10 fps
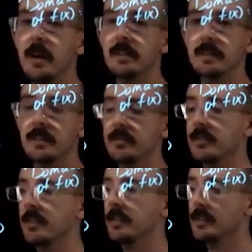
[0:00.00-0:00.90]
a positive.
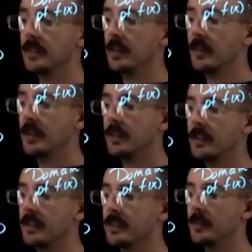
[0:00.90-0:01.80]
So
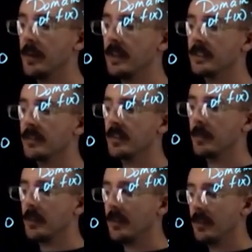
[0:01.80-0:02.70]
this is a positive
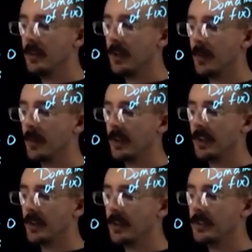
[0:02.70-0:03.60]
number, and we're
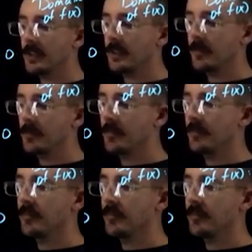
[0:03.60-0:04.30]
increasing.